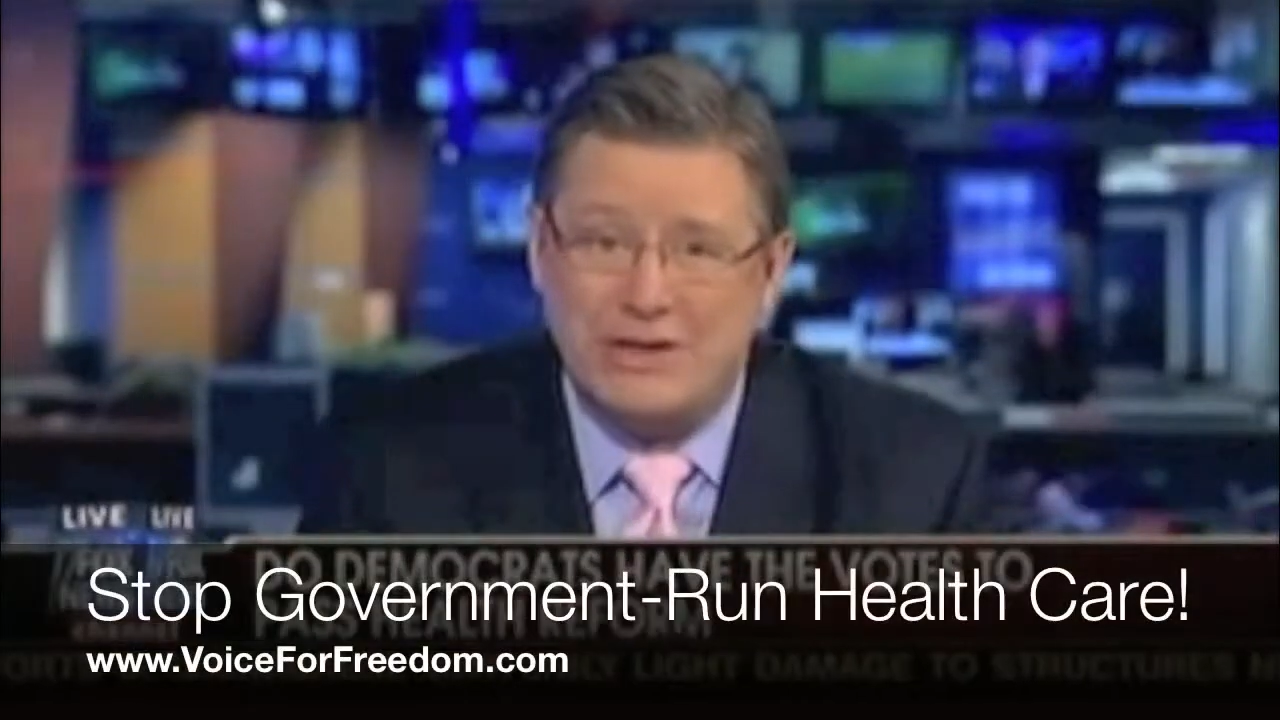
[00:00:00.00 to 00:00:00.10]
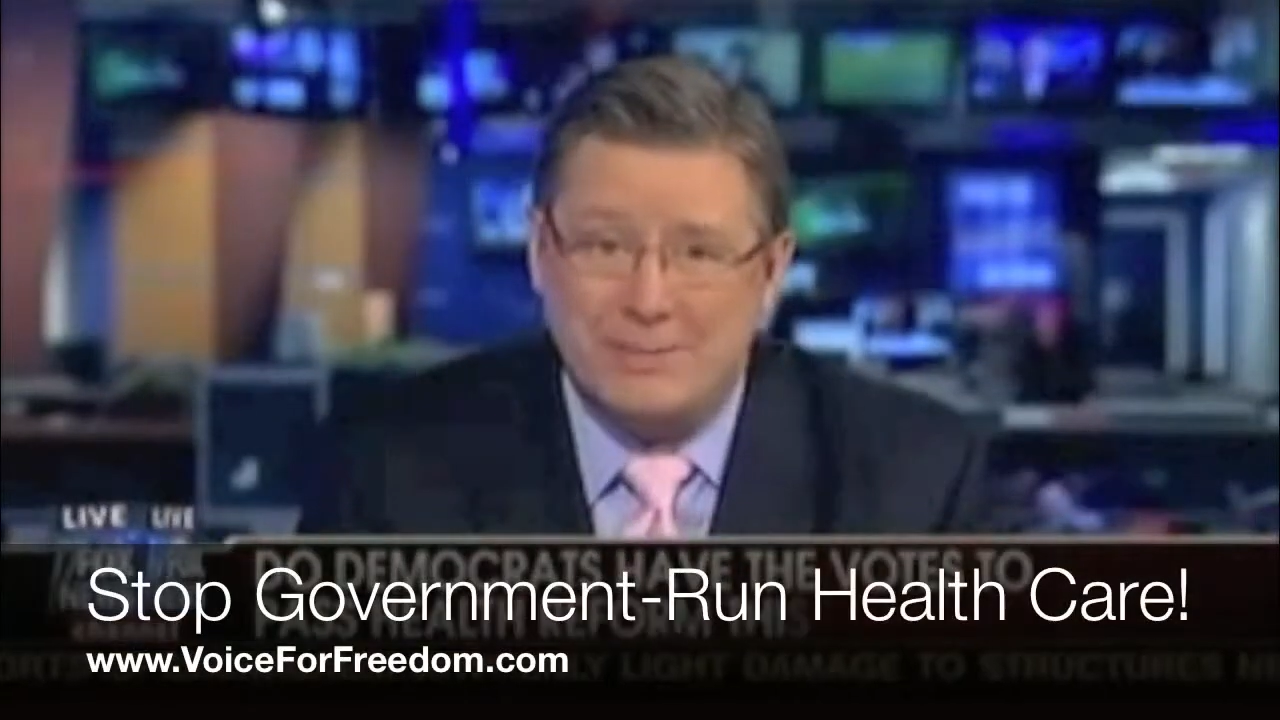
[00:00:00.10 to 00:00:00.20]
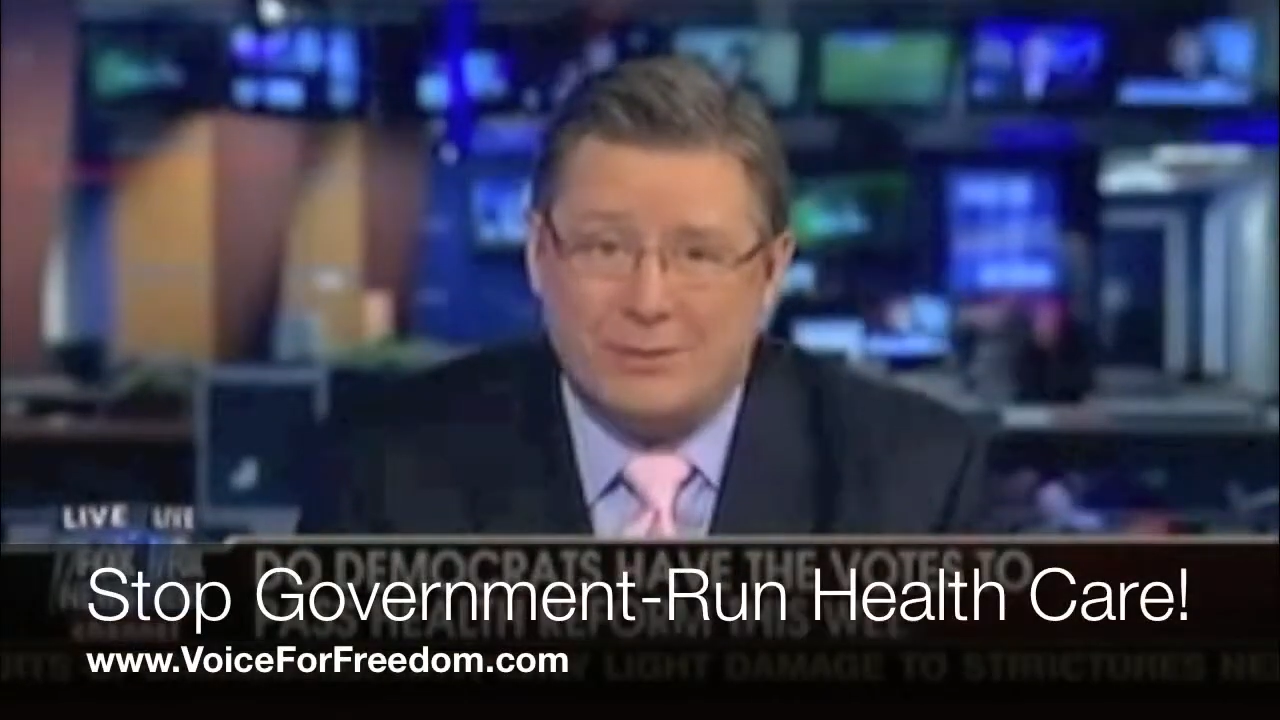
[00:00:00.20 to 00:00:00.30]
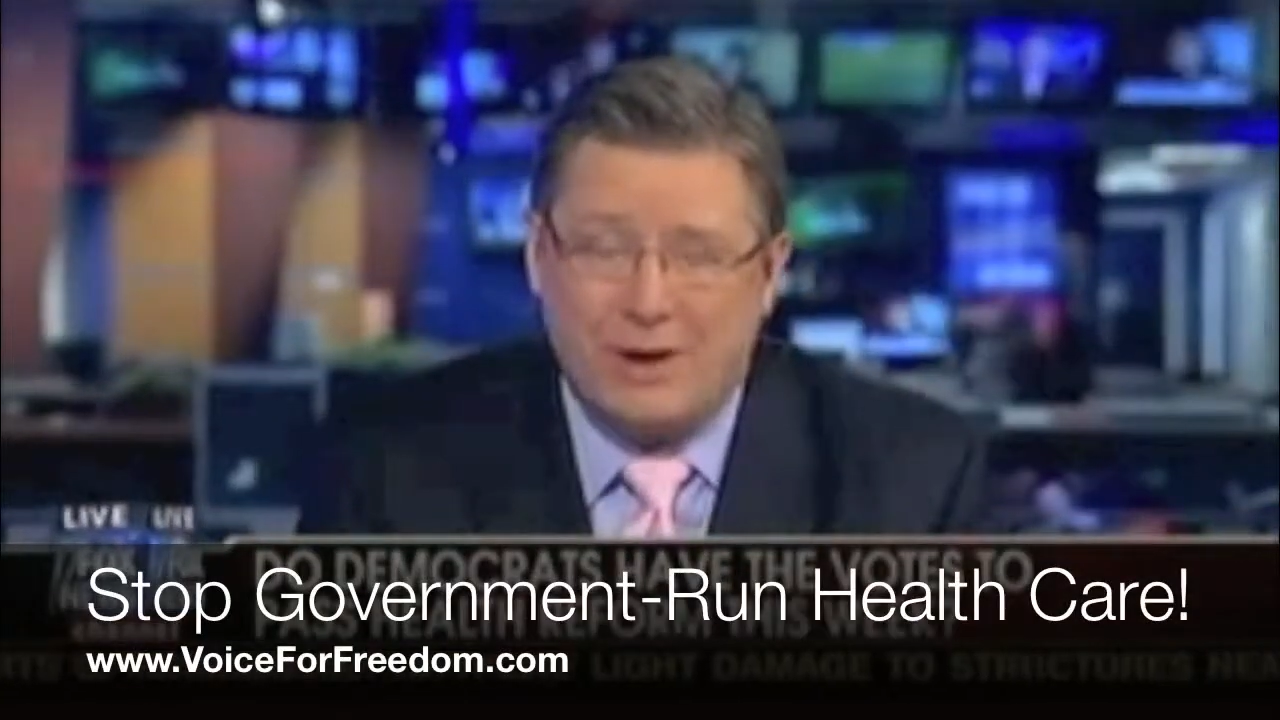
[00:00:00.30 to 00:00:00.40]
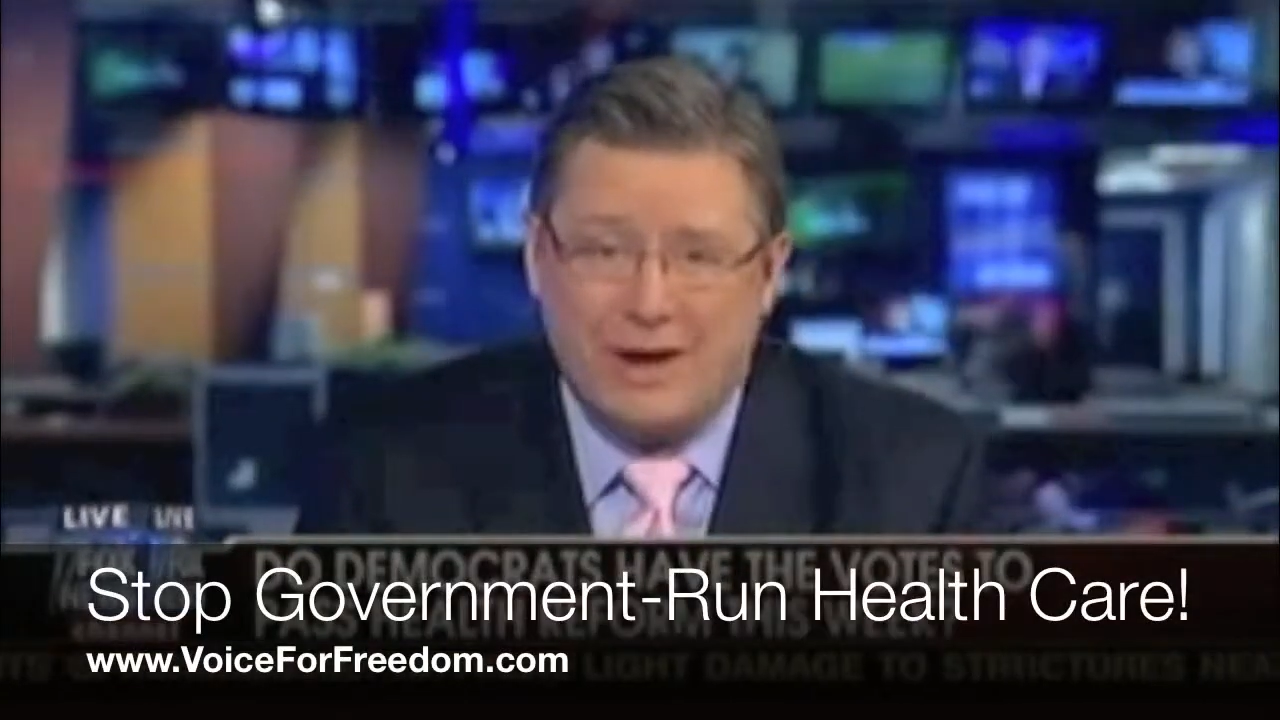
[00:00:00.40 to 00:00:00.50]

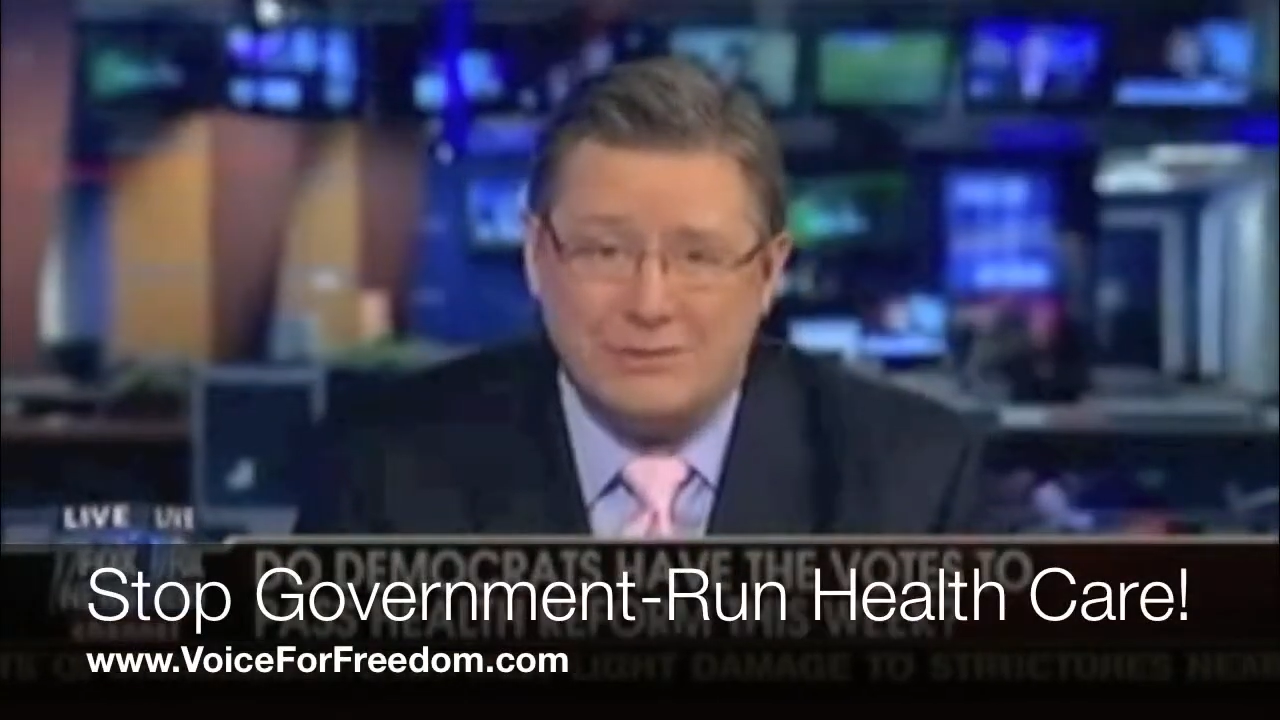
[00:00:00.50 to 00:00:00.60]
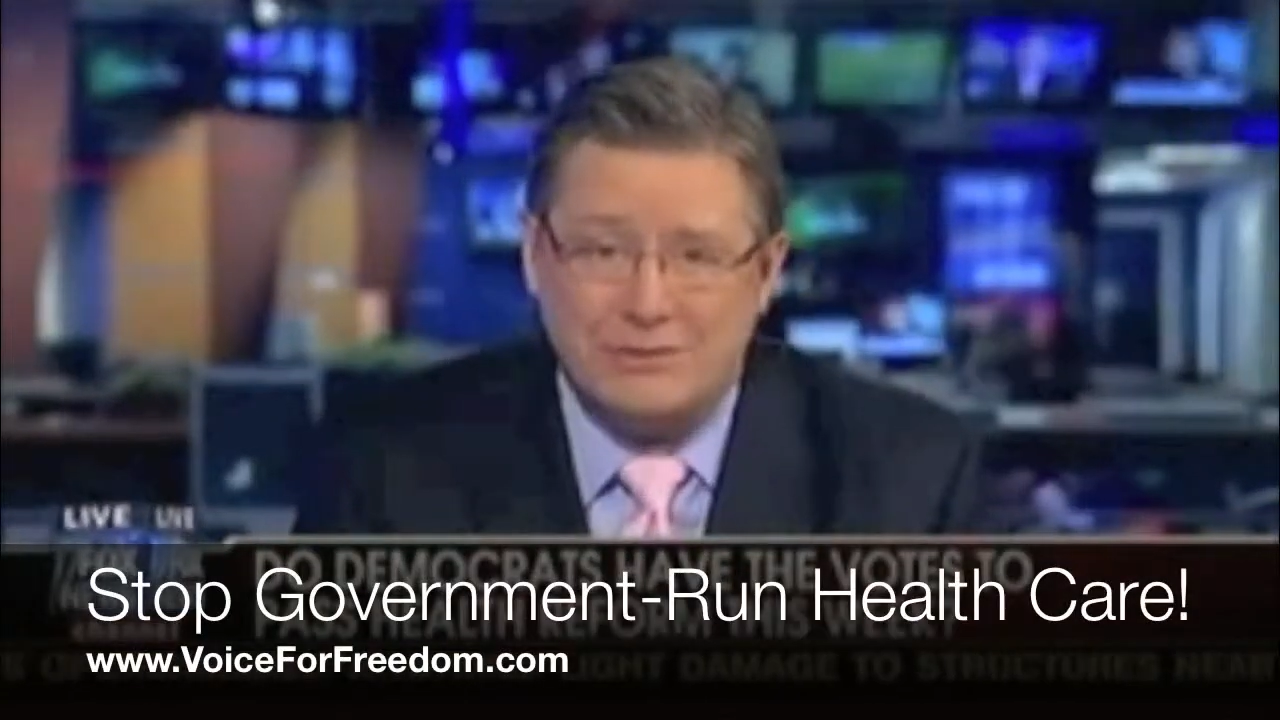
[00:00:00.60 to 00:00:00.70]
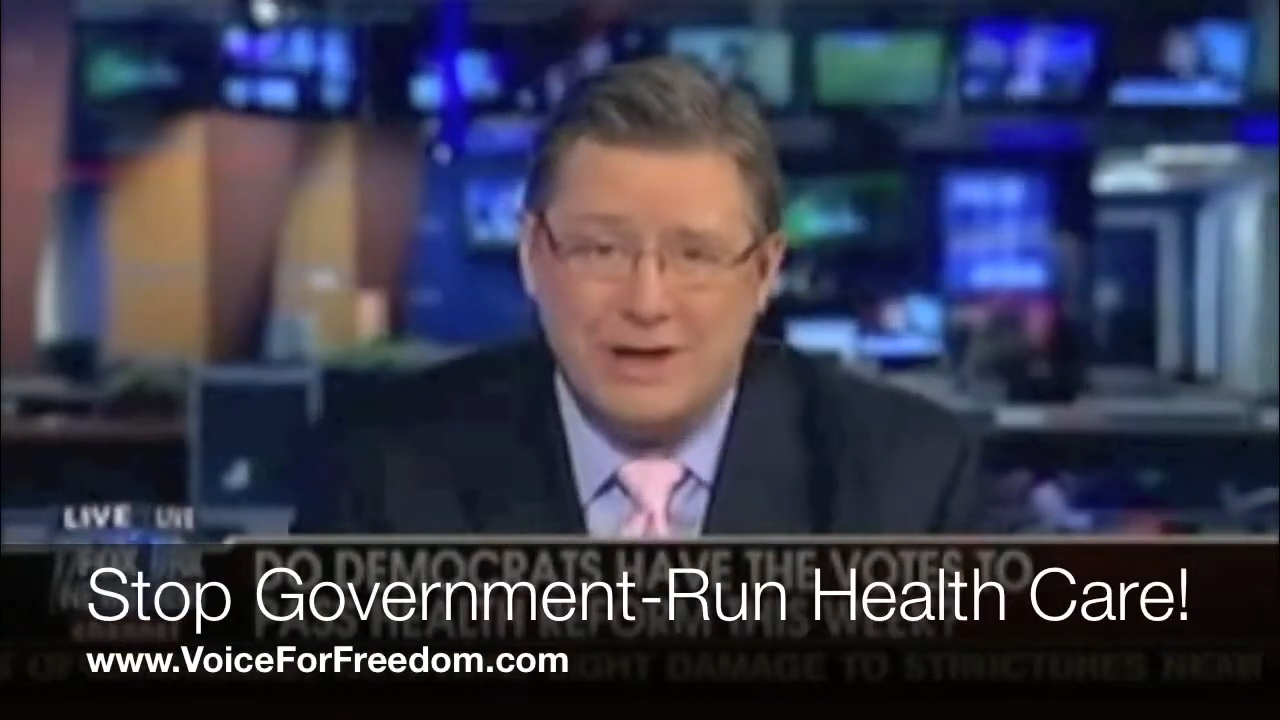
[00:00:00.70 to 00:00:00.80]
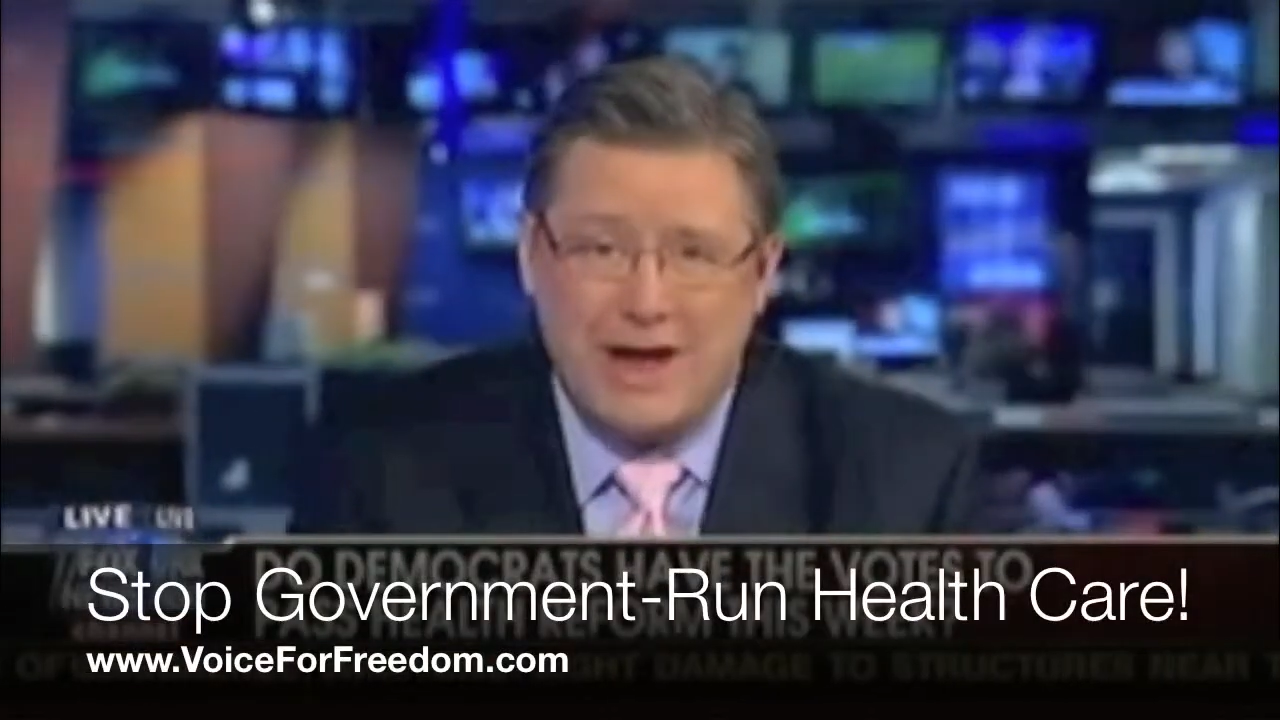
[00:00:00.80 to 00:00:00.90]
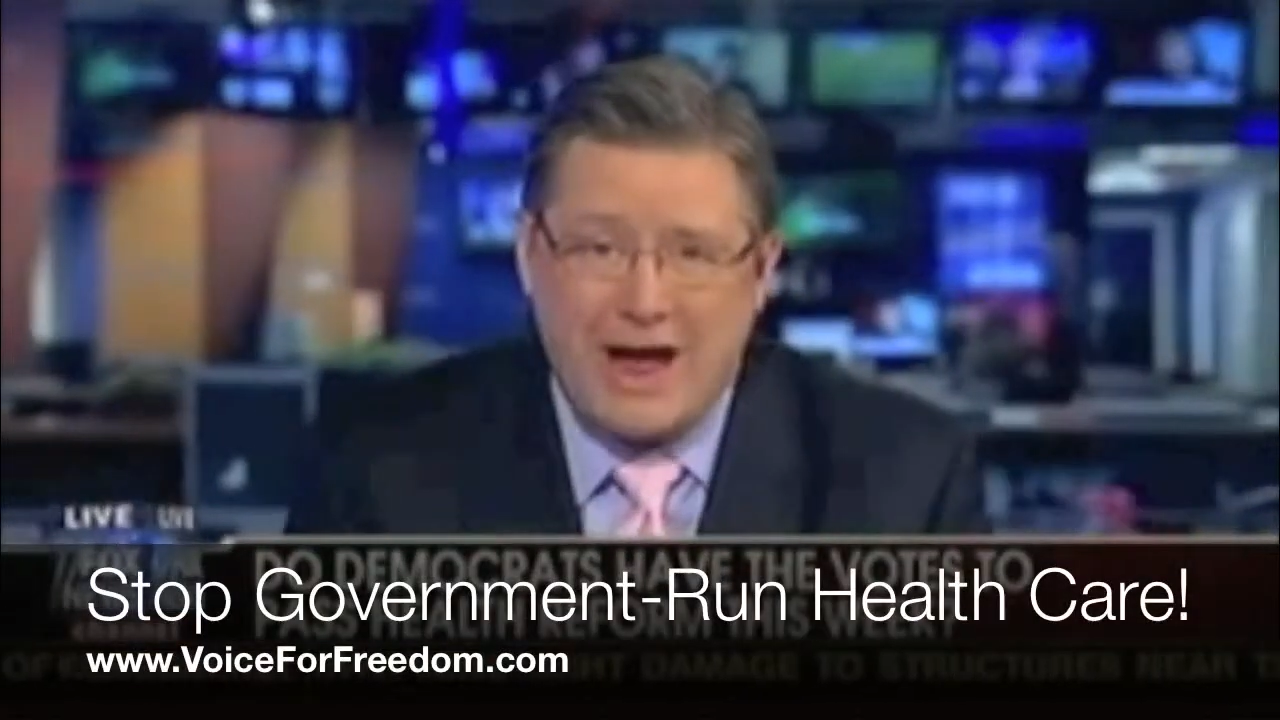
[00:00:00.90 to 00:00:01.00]
Democrats